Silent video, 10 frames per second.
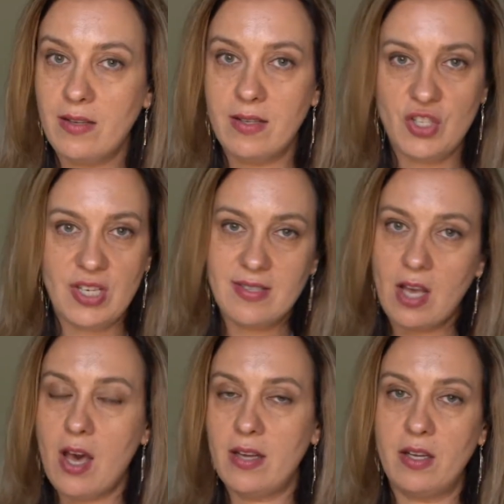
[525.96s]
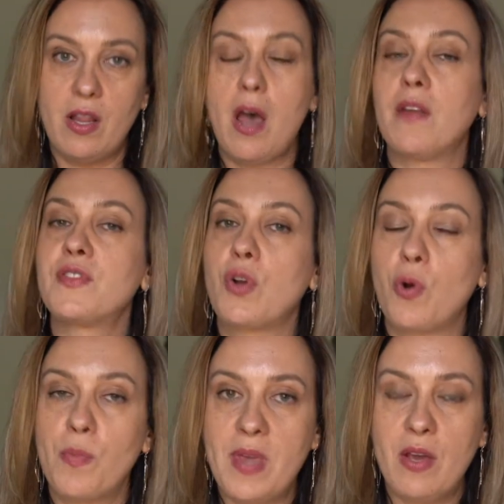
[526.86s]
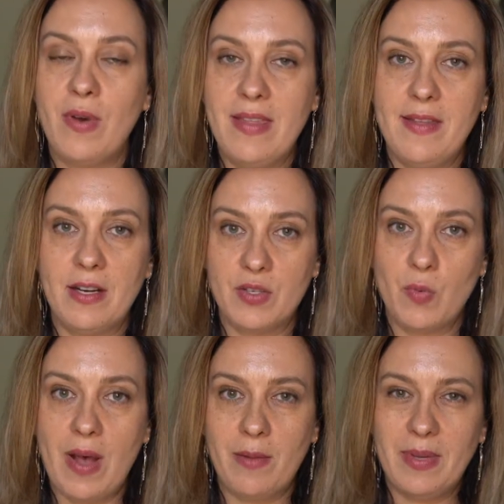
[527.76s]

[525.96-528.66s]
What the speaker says: she's got a lot of Scorpio in there as well,